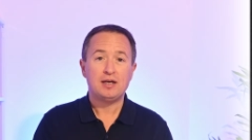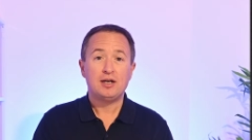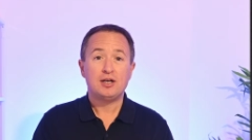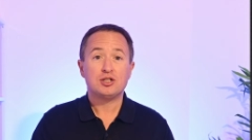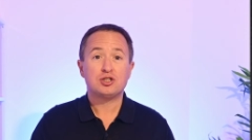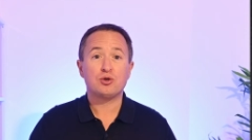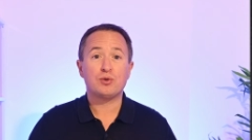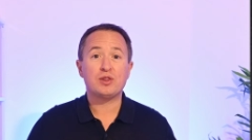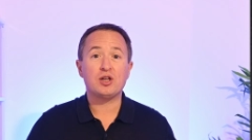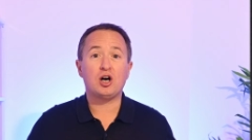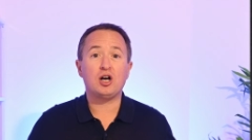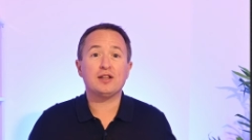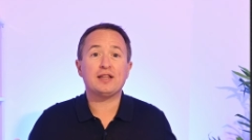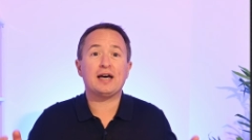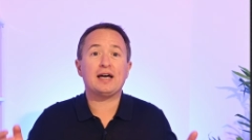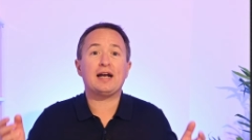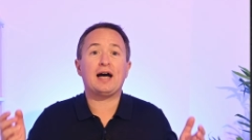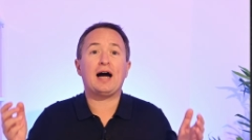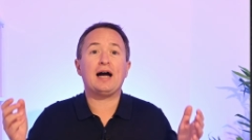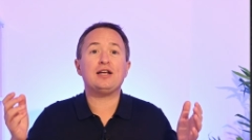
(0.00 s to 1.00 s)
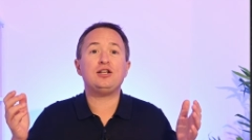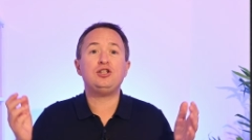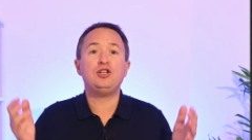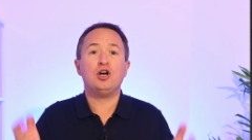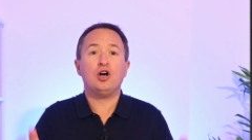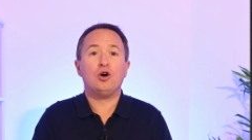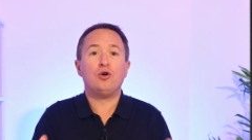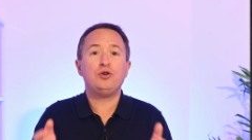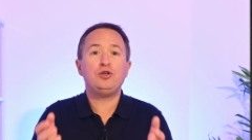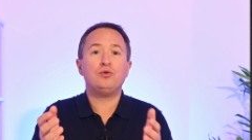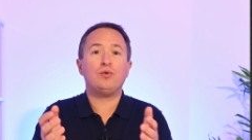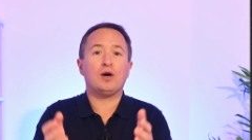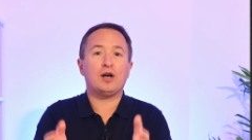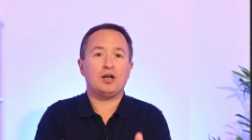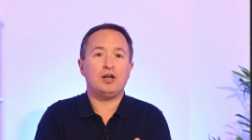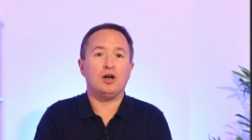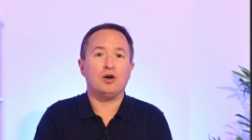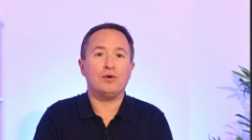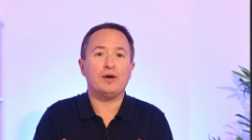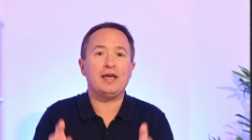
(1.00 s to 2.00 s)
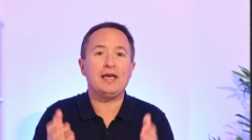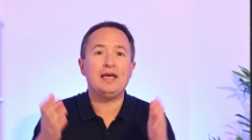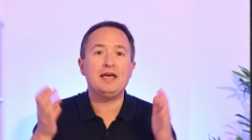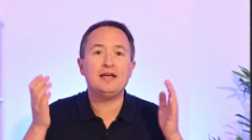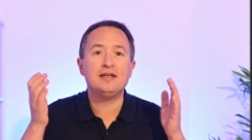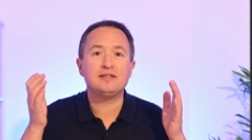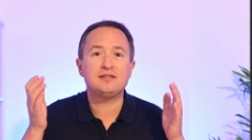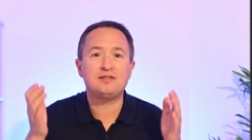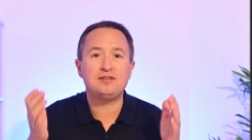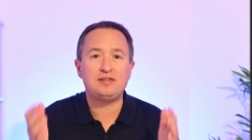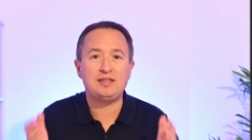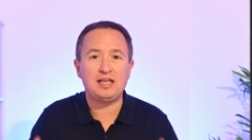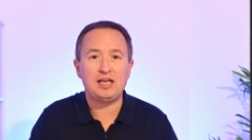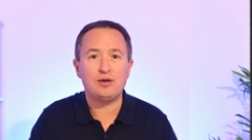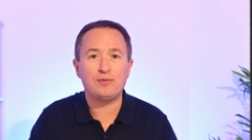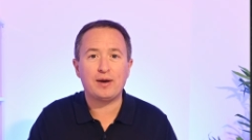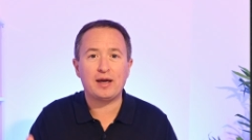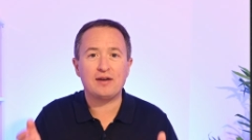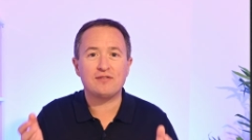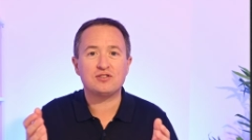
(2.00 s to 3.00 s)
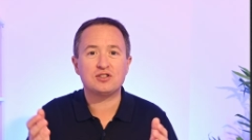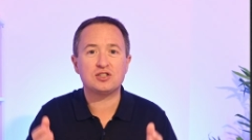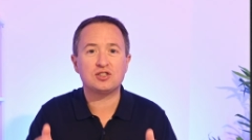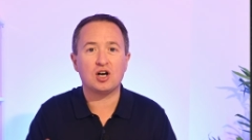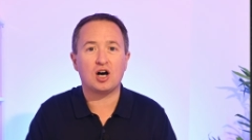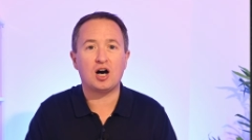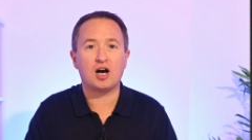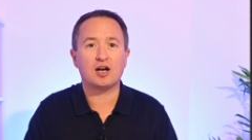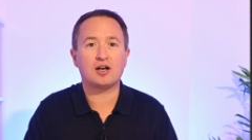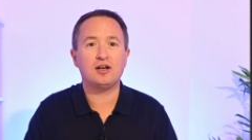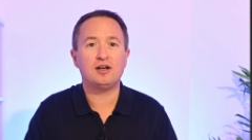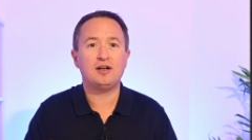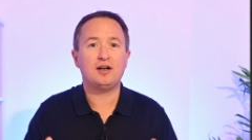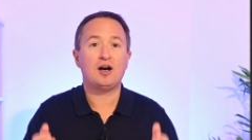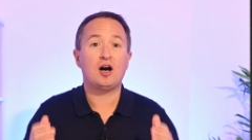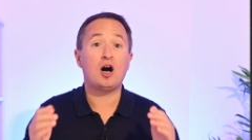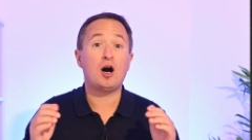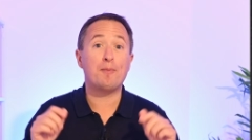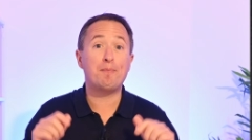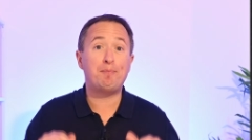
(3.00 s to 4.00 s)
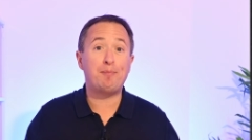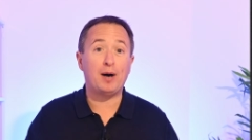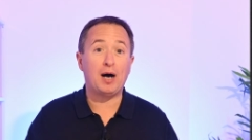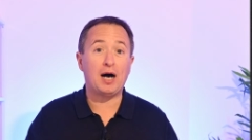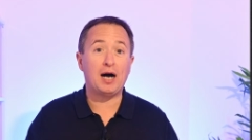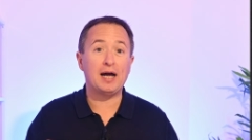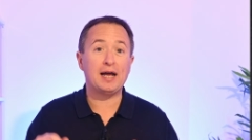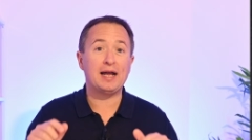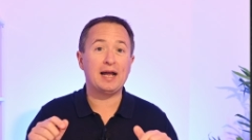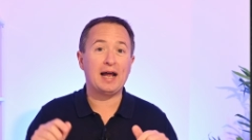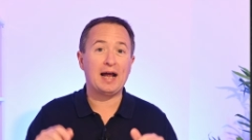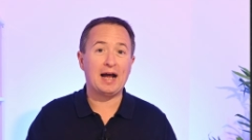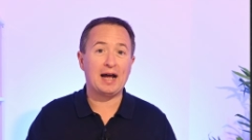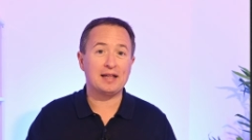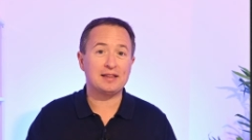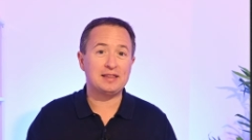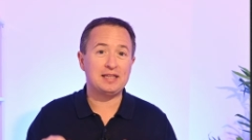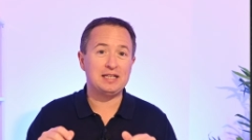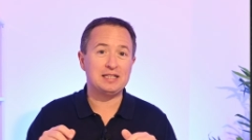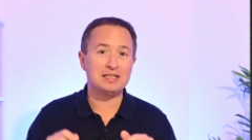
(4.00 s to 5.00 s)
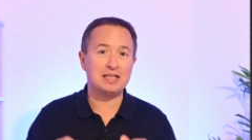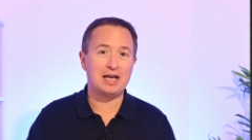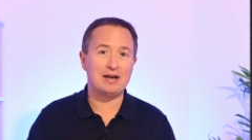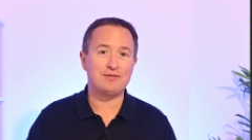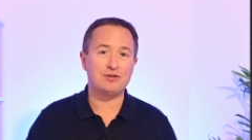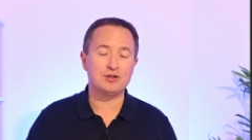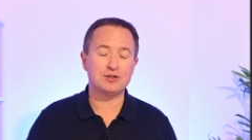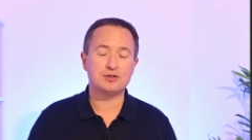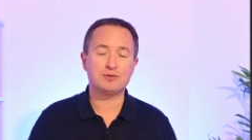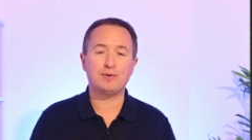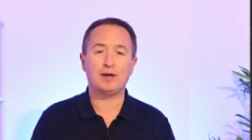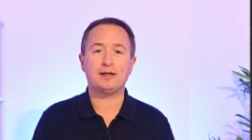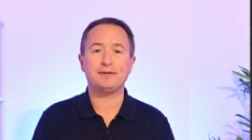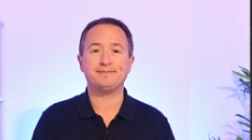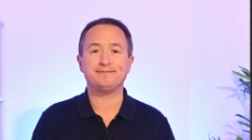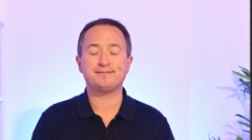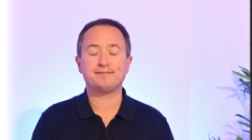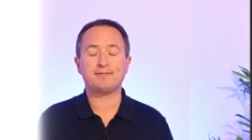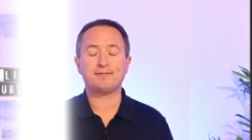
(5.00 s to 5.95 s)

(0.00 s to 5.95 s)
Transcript: So, with all that, I know you want to know is D Wave stock a buy at these levels? Well,